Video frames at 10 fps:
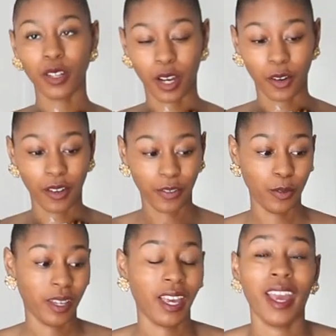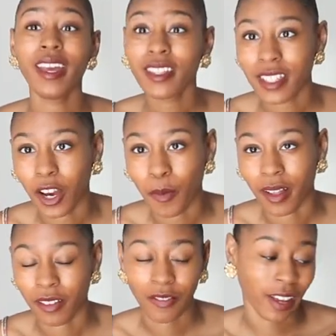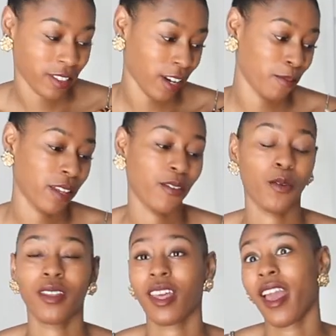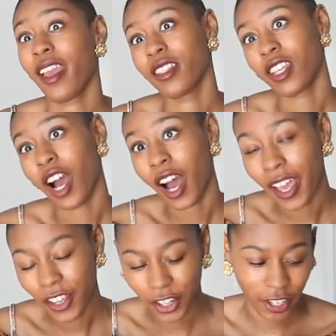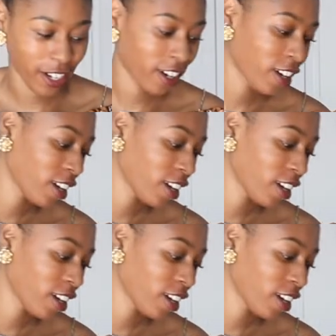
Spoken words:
know, if you can't tell by the fact that I'm living with a tiger